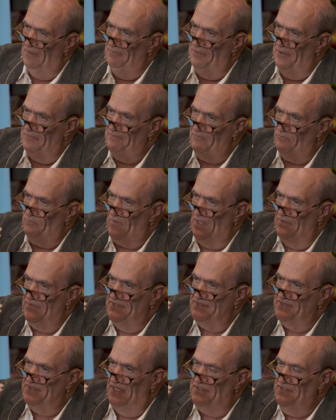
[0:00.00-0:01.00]
But
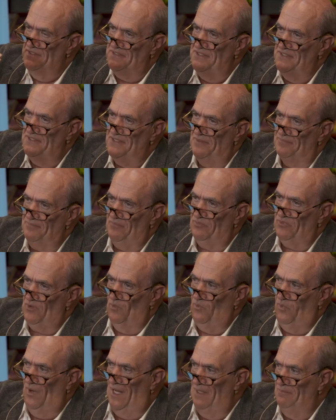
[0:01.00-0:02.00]
the sentences,
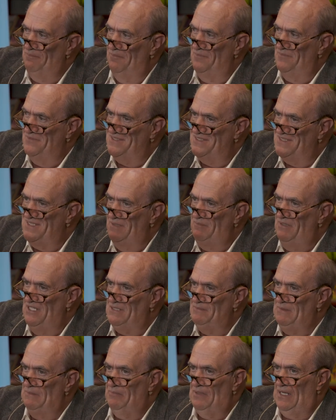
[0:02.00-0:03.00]
while seeming
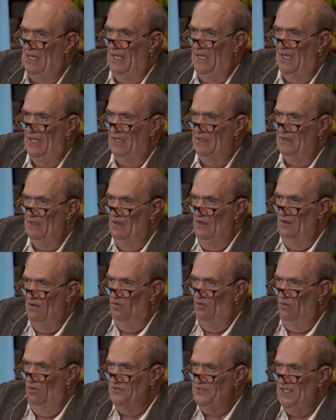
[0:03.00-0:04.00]
to be plain,
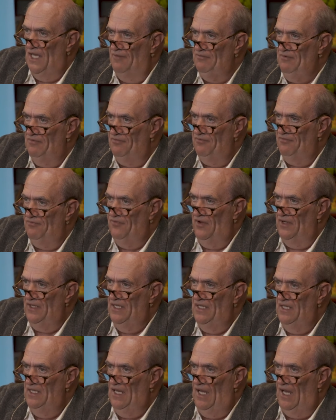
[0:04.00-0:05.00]
also have a
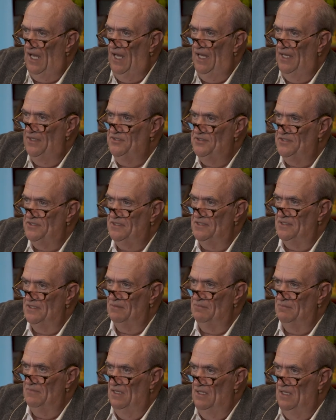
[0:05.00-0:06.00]
funny edge to
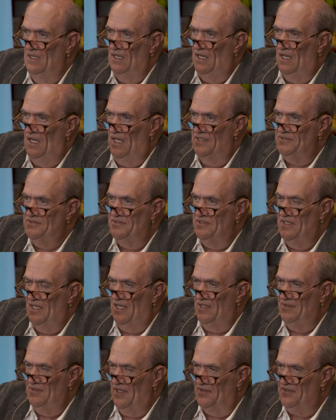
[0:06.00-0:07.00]
them as
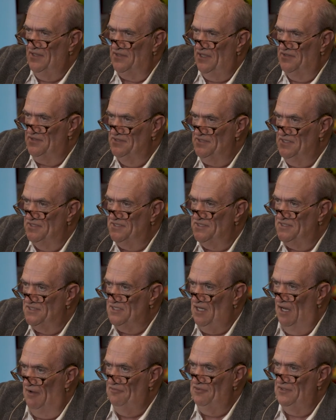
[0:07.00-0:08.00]
that, that there's a
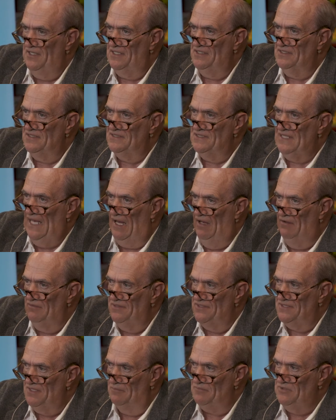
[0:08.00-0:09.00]
softening
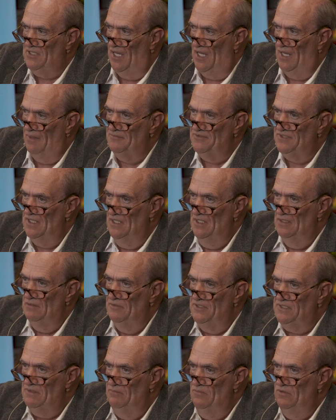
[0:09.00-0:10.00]
sound sometimes
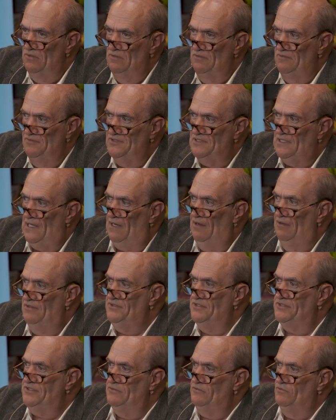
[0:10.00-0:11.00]
which moves
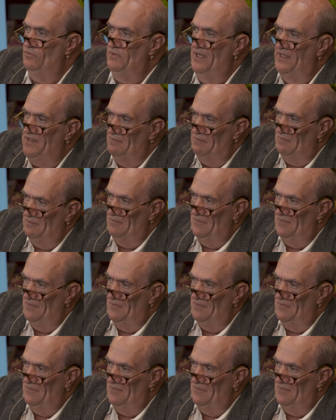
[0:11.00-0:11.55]
closer to rhythm.